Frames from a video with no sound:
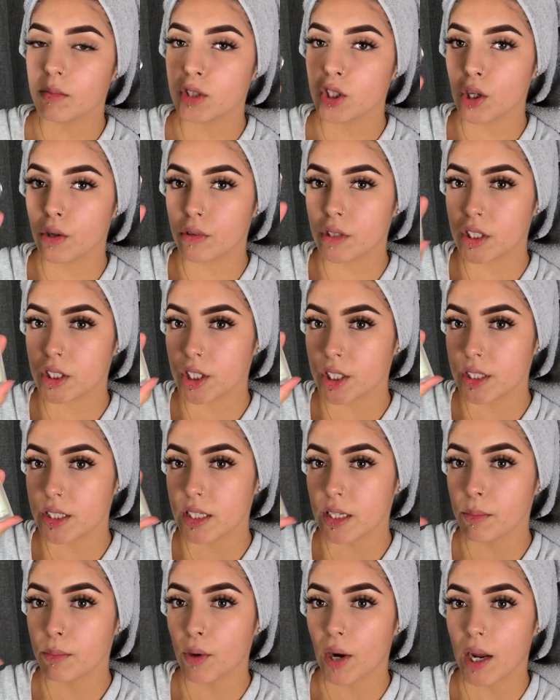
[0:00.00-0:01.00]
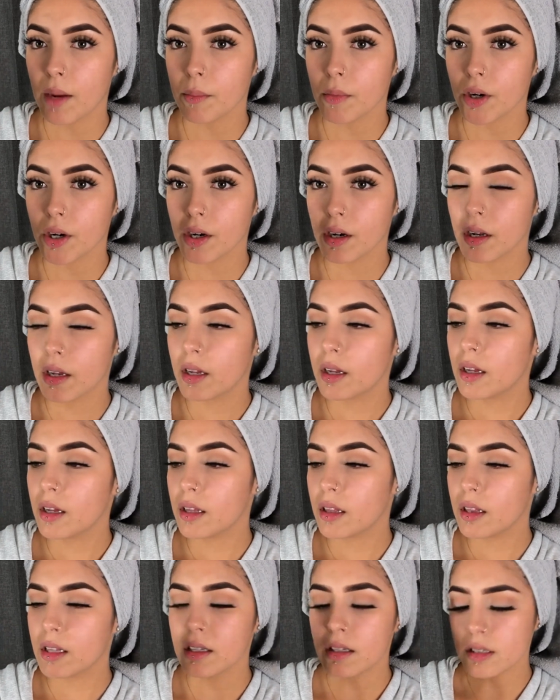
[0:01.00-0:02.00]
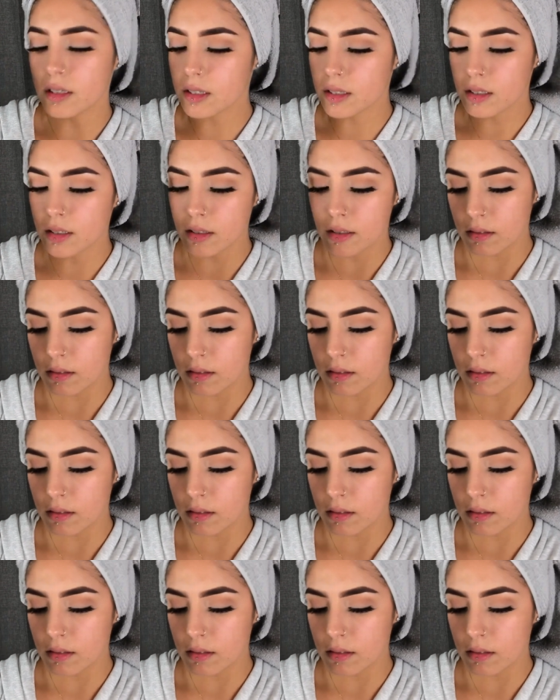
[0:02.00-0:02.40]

tone adjusting primer. This